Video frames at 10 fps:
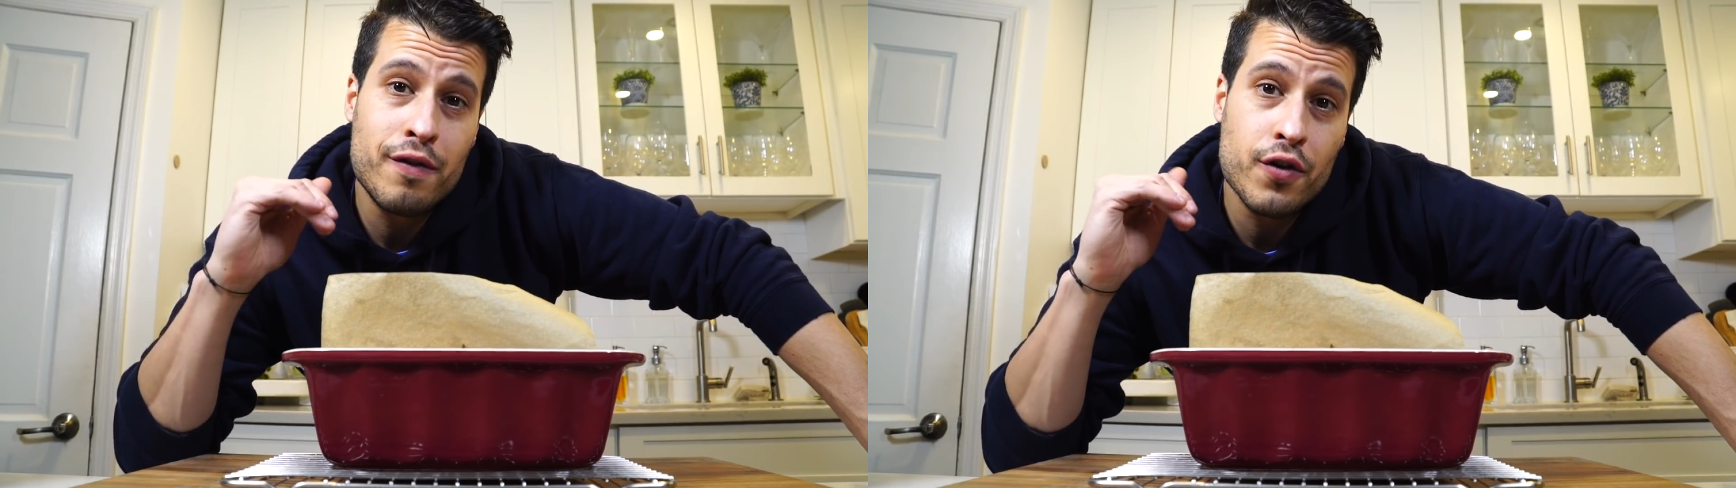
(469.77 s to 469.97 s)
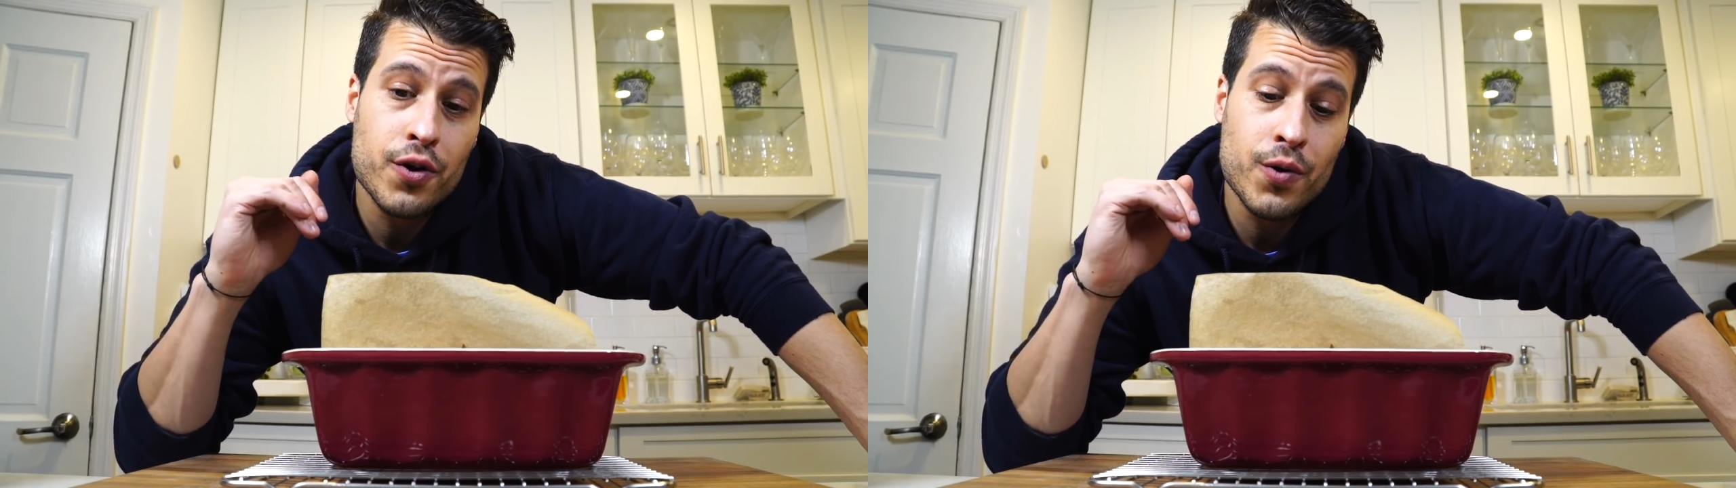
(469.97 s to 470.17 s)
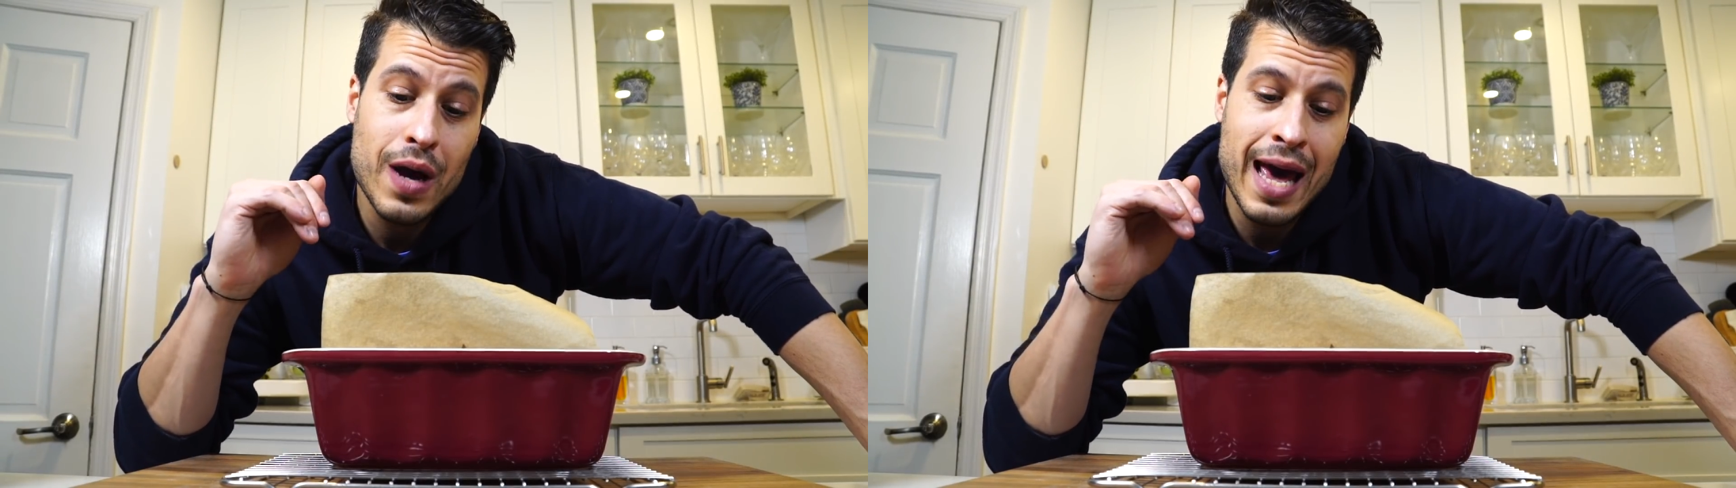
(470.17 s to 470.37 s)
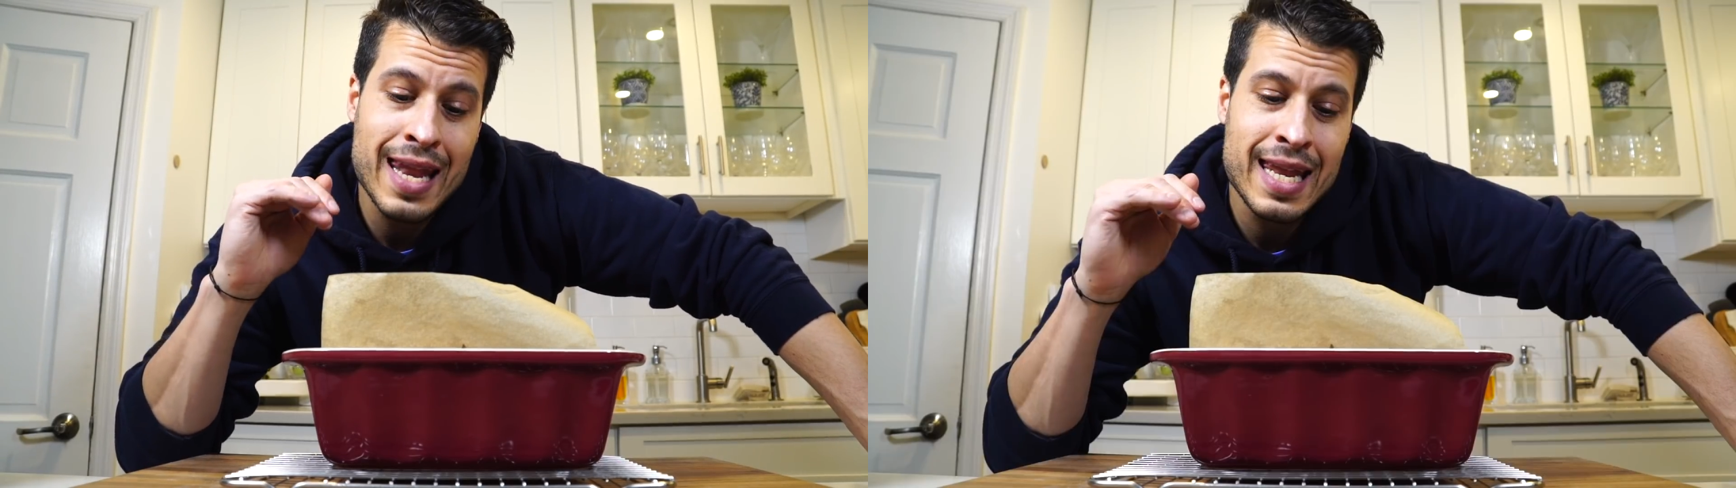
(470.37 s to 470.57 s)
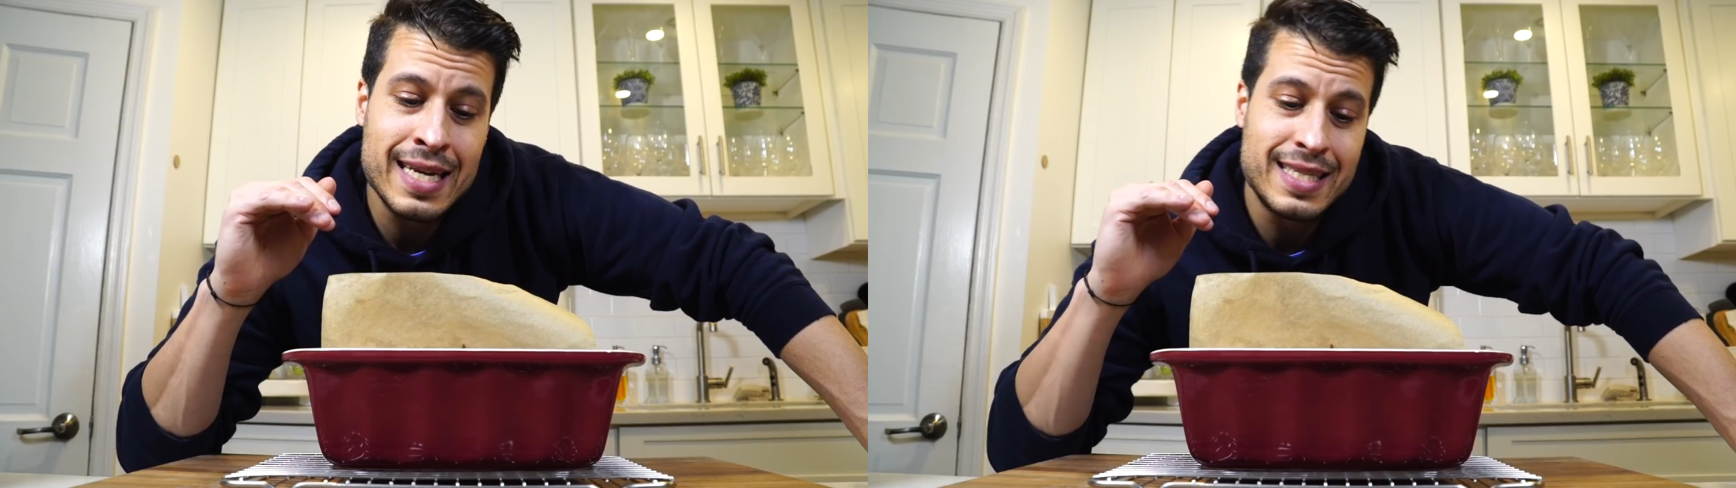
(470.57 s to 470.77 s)
for at
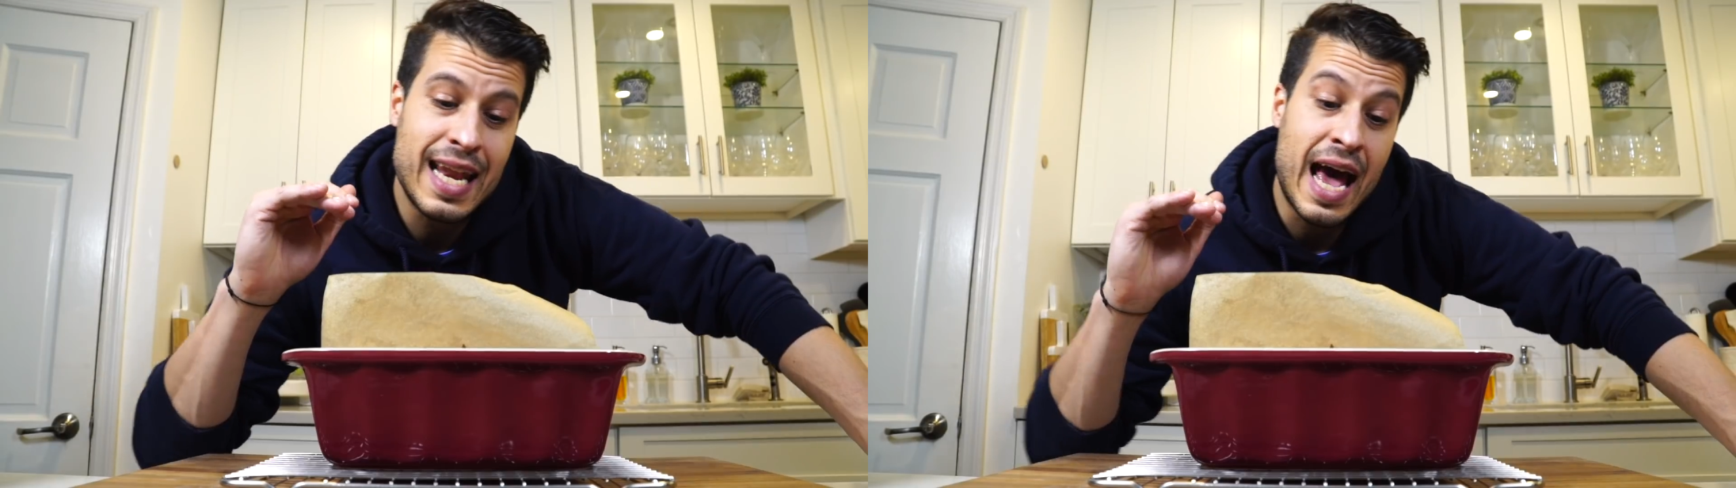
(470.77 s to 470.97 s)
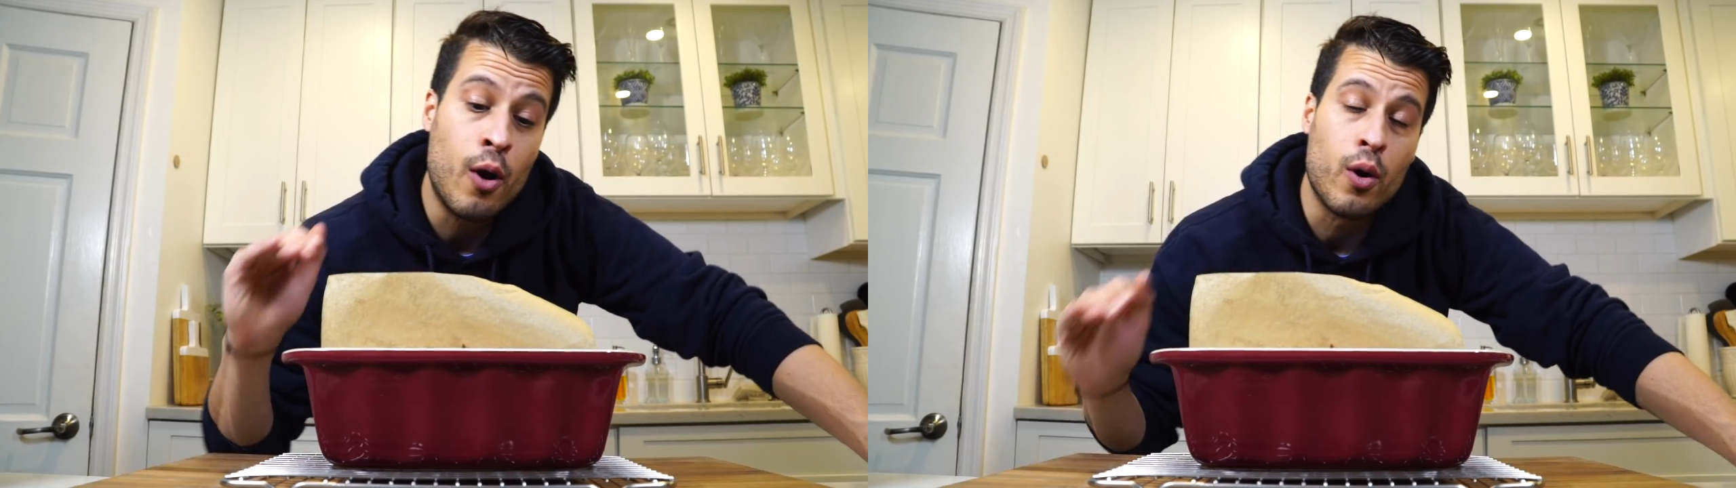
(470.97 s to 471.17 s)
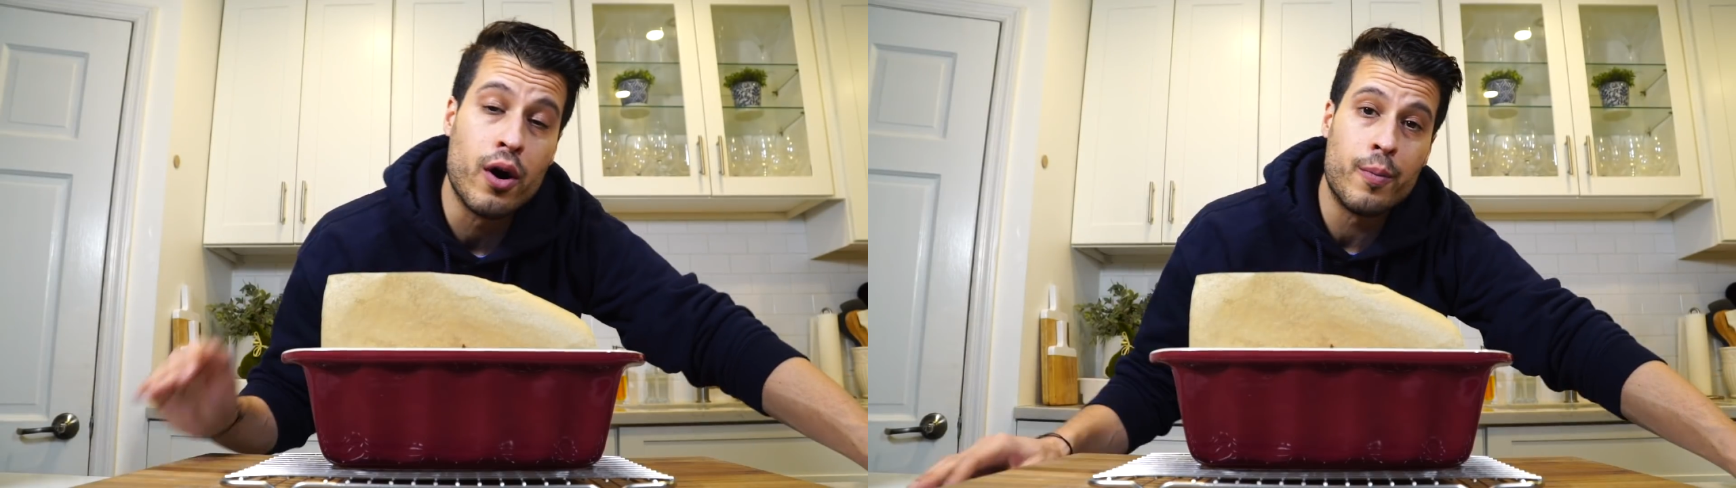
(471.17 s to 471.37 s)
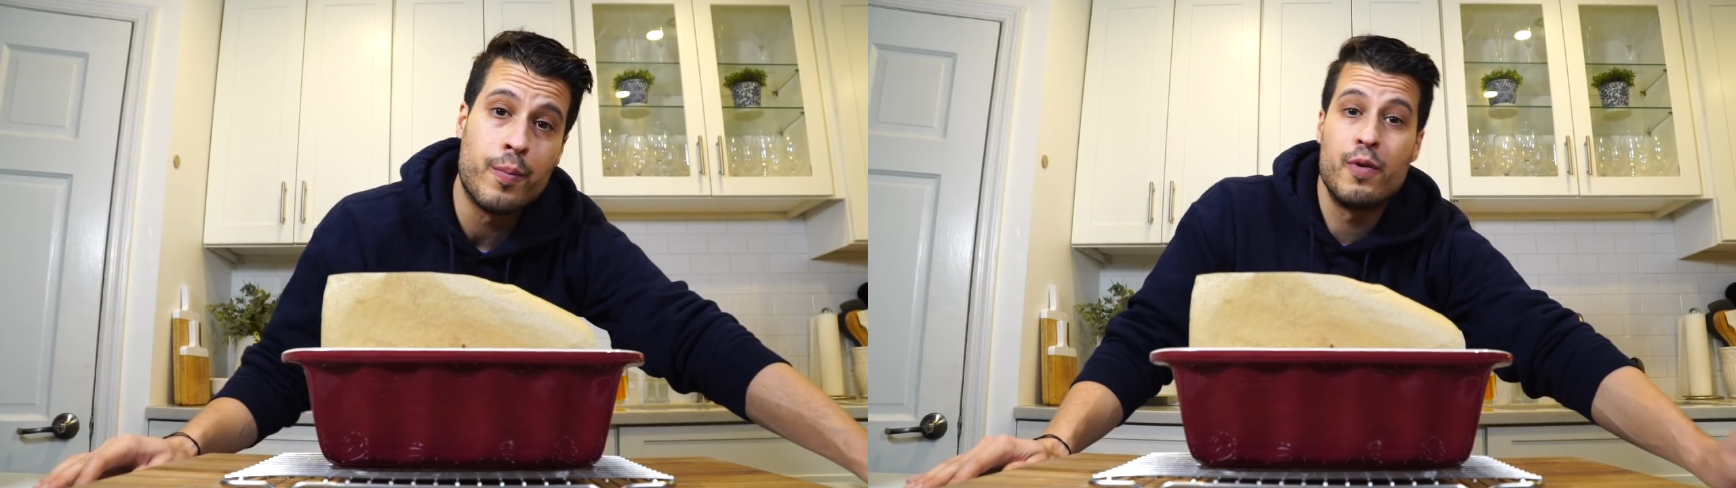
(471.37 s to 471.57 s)
least an hour